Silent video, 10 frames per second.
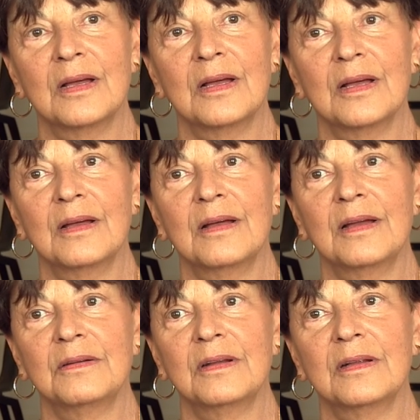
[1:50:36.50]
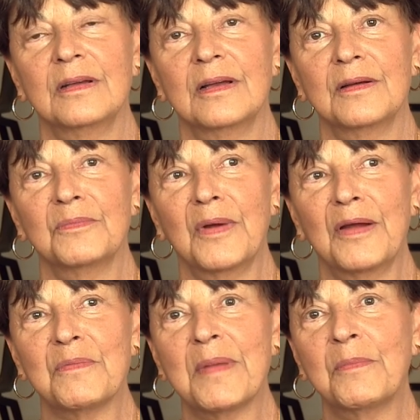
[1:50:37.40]
uh, and um,
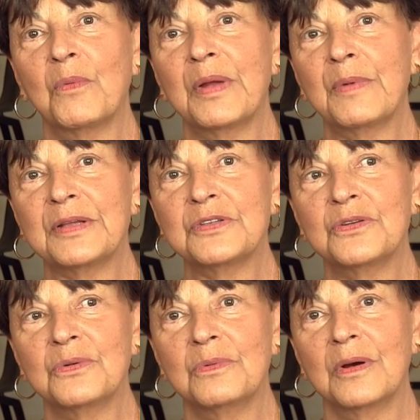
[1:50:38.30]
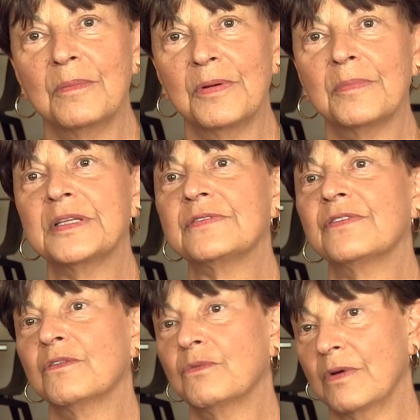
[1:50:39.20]
I remember we went to a um, bar
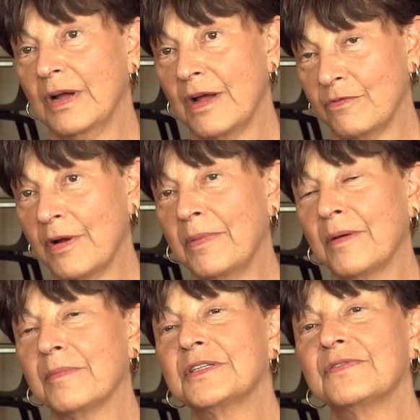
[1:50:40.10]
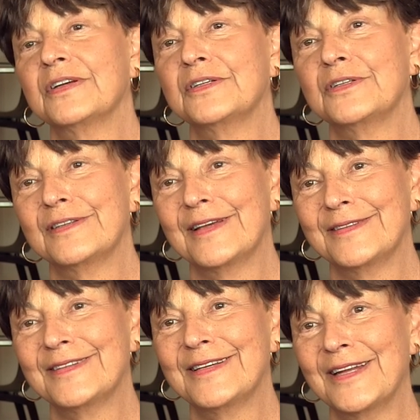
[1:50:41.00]
mitzvah, a chavra bar mitzvah in,
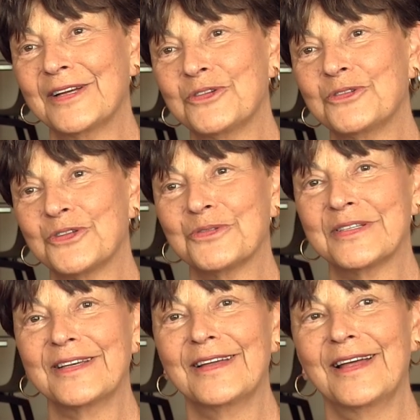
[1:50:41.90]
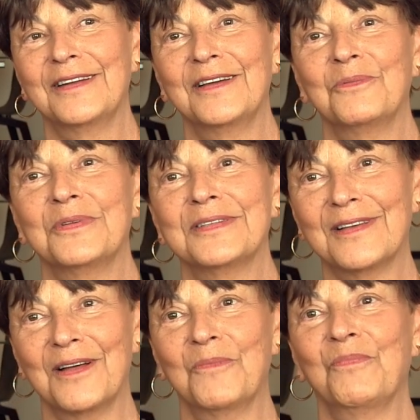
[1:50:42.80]
in Teaneck, New Jersey, and it was,
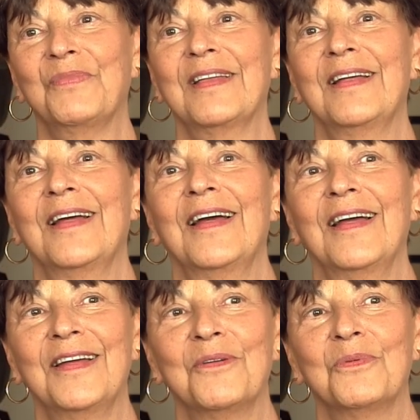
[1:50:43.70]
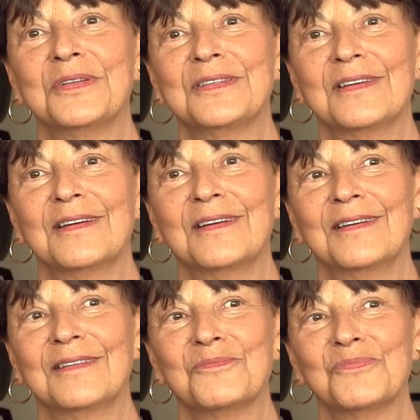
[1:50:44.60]
um, it was,
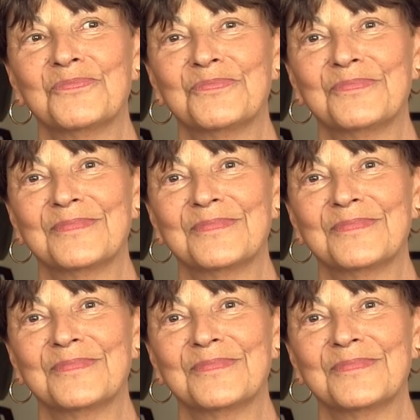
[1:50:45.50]
um,